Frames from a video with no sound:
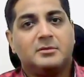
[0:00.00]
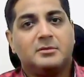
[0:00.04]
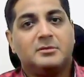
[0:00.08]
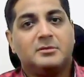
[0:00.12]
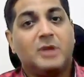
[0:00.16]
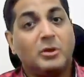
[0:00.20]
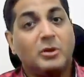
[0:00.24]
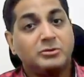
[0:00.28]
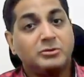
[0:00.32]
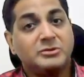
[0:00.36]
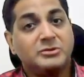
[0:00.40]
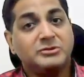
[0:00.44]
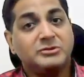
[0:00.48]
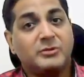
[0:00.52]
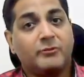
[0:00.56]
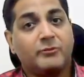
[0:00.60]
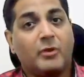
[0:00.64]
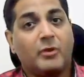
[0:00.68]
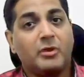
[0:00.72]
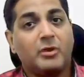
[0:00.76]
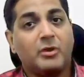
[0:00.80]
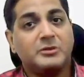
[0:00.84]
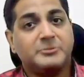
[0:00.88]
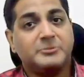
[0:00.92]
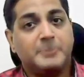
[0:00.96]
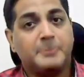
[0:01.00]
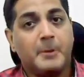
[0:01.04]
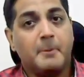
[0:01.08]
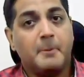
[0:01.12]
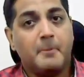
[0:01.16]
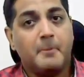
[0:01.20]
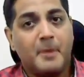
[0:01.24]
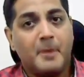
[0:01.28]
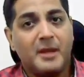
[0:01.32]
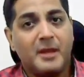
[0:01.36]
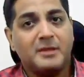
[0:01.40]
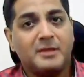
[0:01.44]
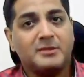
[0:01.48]
thousands of dollars per
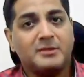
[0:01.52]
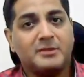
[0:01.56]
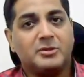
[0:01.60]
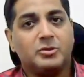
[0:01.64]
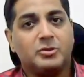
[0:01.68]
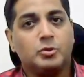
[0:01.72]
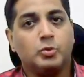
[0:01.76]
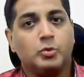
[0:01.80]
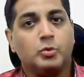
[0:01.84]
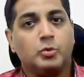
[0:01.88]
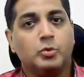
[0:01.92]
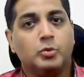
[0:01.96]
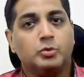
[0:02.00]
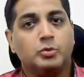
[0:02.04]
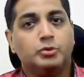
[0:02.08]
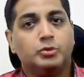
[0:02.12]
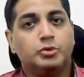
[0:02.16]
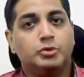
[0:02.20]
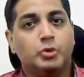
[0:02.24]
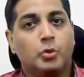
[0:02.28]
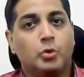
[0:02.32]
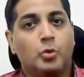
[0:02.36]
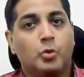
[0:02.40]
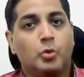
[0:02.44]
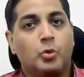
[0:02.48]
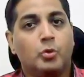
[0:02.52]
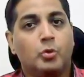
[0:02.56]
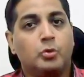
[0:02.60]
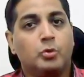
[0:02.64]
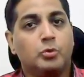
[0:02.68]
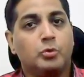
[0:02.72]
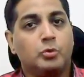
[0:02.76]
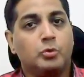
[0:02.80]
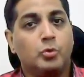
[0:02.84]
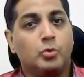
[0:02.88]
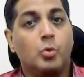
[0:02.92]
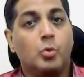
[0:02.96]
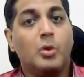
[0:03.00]
month to show
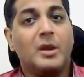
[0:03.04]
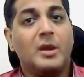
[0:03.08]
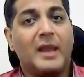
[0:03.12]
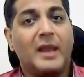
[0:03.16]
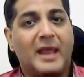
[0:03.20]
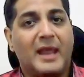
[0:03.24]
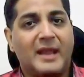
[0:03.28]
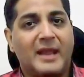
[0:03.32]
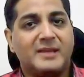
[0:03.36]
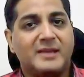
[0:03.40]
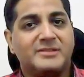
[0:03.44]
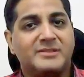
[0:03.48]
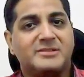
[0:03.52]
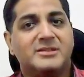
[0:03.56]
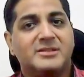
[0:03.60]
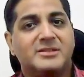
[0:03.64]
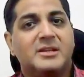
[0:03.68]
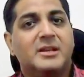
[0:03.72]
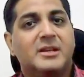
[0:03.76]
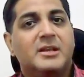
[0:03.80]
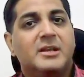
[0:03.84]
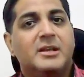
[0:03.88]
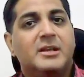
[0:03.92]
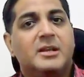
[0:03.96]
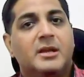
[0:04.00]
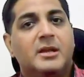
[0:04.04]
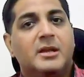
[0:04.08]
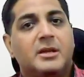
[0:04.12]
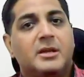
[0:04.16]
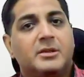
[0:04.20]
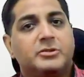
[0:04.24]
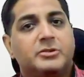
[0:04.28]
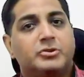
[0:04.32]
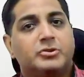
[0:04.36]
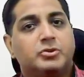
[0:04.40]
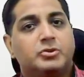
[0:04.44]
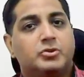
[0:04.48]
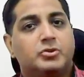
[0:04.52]
Google ads
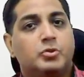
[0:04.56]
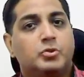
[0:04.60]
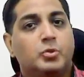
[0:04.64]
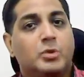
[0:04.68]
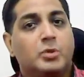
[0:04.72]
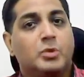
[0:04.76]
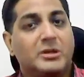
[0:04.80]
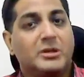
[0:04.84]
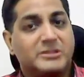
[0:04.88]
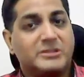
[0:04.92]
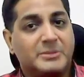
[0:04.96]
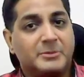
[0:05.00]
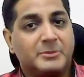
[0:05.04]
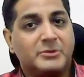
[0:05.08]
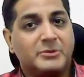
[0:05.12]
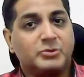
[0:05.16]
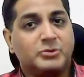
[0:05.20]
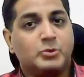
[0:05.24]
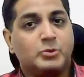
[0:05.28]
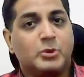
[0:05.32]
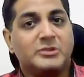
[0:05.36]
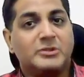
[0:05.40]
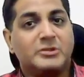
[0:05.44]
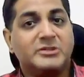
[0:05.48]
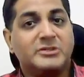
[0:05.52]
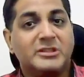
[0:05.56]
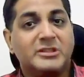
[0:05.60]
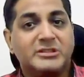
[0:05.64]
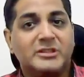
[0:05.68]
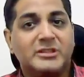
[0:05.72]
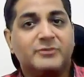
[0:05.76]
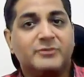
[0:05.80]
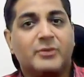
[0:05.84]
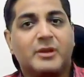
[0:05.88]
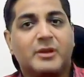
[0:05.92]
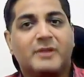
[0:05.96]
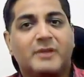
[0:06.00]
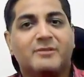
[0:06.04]
to customers who are
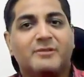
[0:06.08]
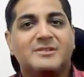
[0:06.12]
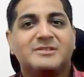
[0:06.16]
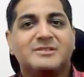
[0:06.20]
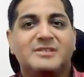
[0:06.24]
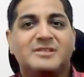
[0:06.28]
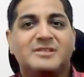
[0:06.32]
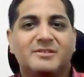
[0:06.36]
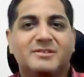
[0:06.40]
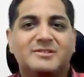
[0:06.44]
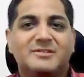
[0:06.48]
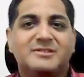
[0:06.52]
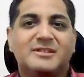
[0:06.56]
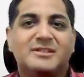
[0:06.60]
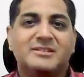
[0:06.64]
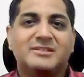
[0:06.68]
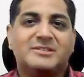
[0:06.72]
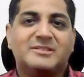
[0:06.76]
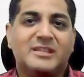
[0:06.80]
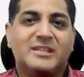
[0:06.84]
searching for given services.